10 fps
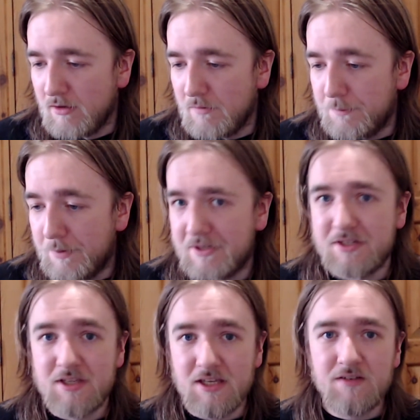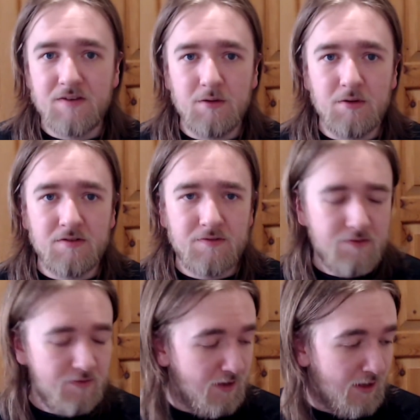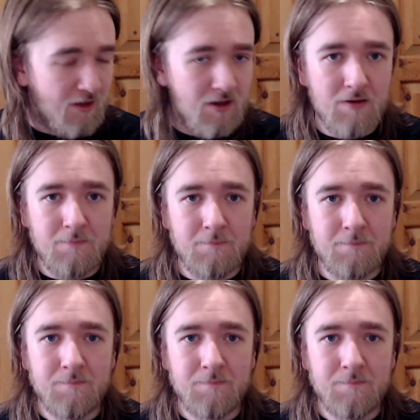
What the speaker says: But the interview with Matt